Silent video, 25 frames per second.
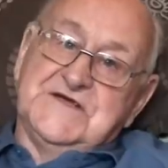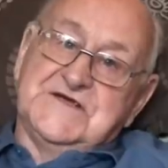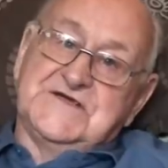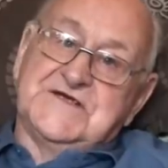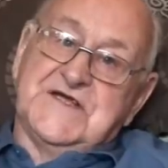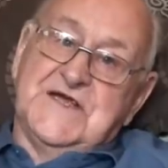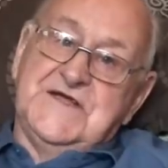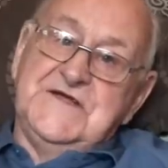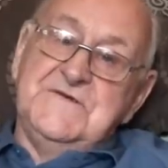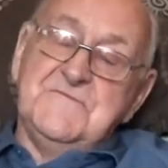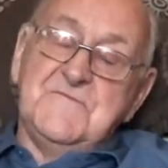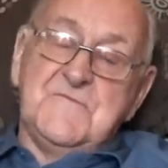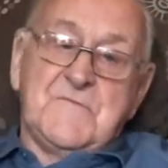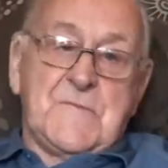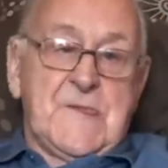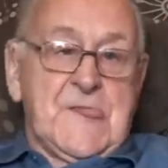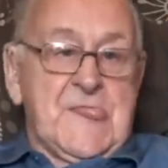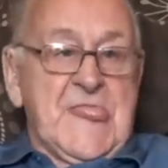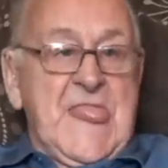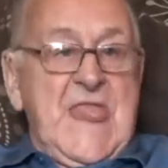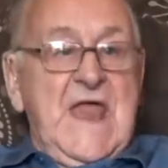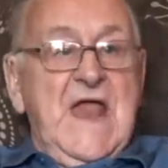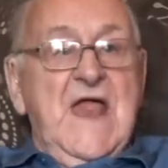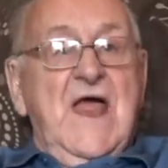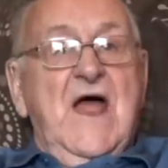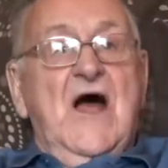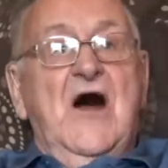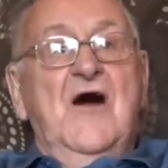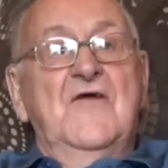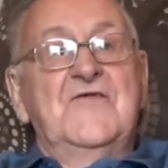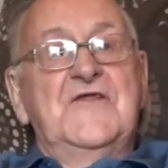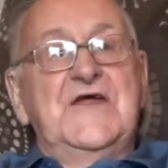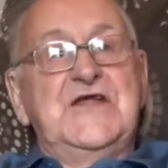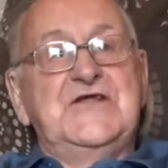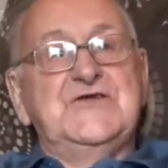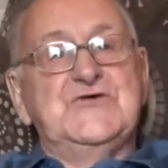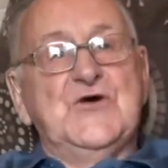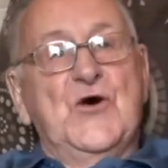you see.
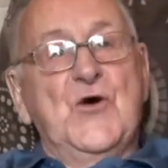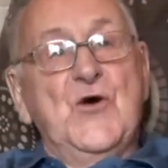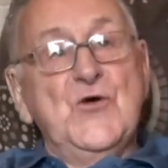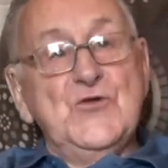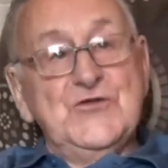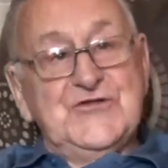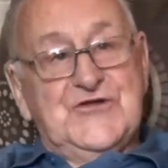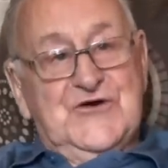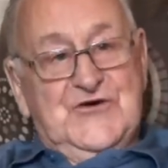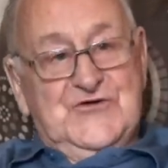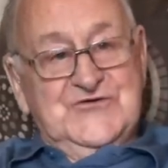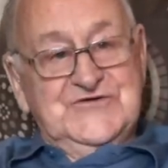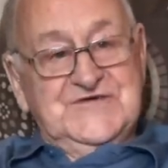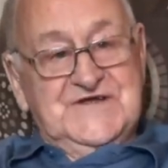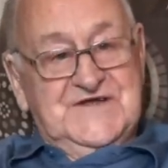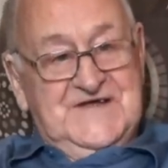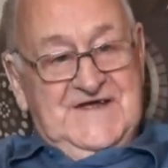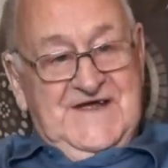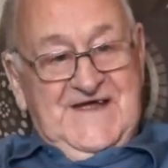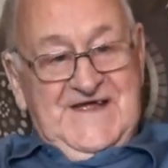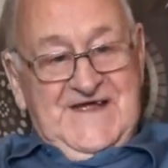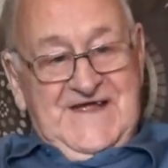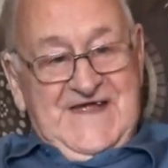And they told us